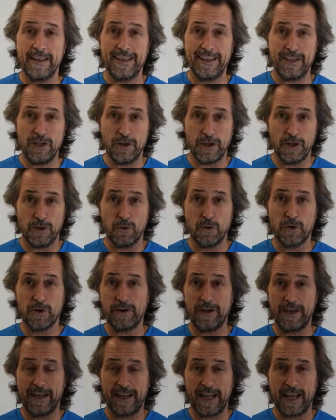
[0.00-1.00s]
You can order
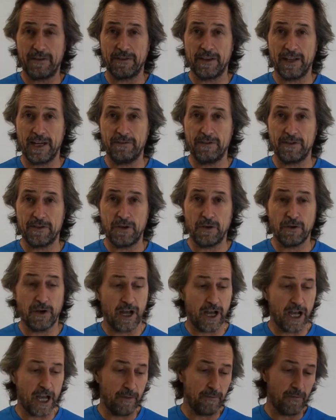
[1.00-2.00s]
it and have it delivered to your
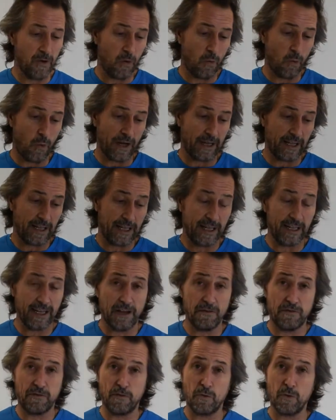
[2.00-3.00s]
home, 1
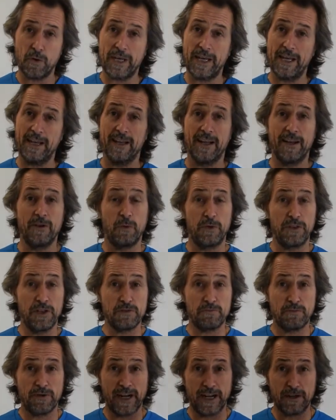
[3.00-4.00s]
kilo, 4 kilo. When this
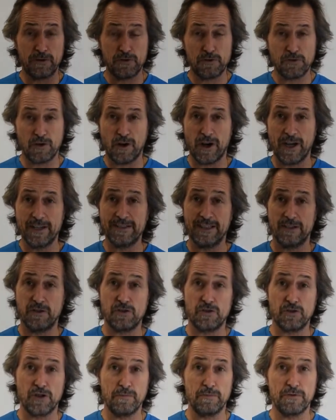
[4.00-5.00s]
product dries, it's
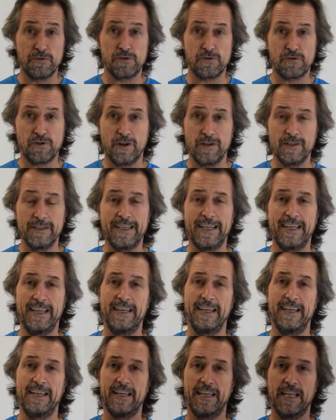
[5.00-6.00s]
super strong,
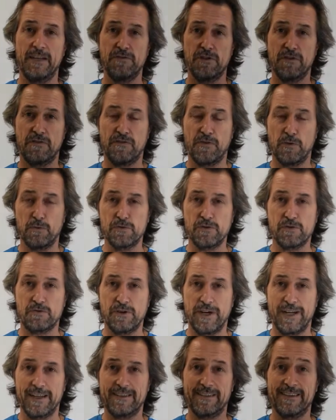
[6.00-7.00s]
gives you full
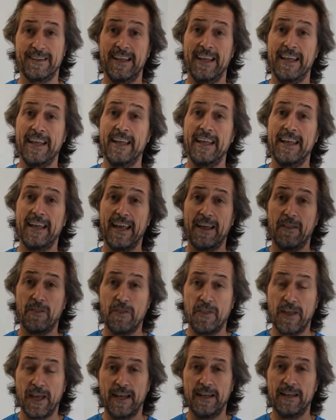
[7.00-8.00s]
strength, and
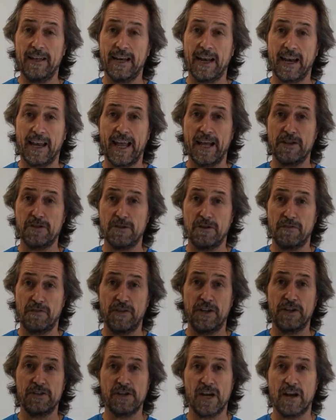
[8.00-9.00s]
then it allows you to
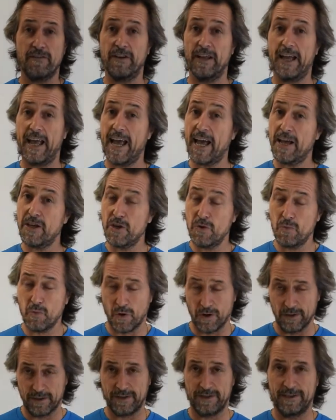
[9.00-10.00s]
finish over it how you
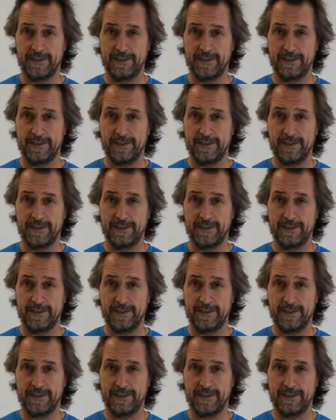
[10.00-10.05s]
want.